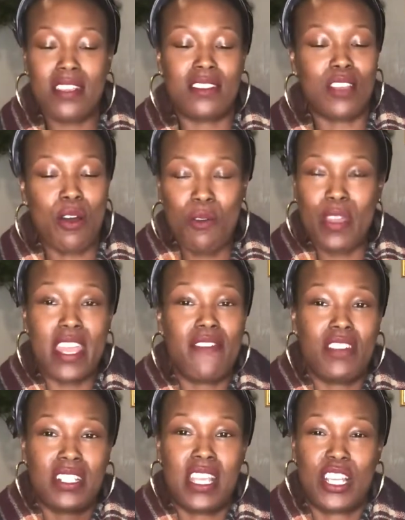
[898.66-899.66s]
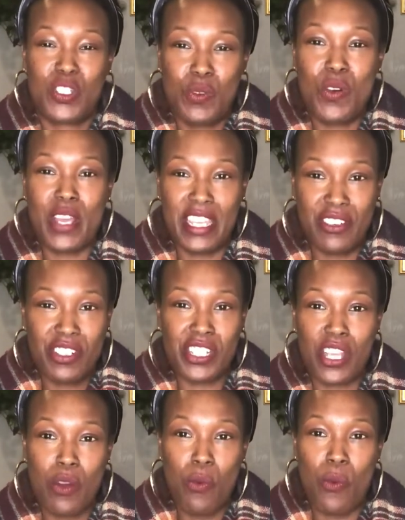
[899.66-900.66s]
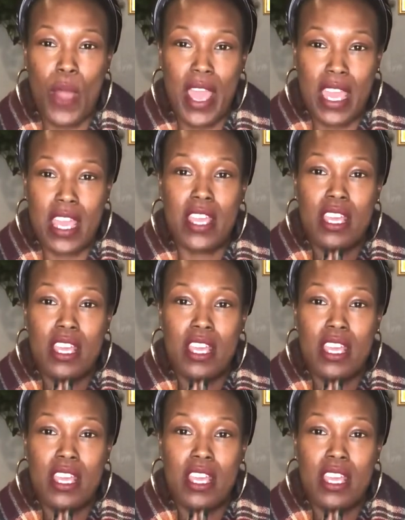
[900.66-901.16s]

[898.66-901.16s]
Don't give your sexual energy away.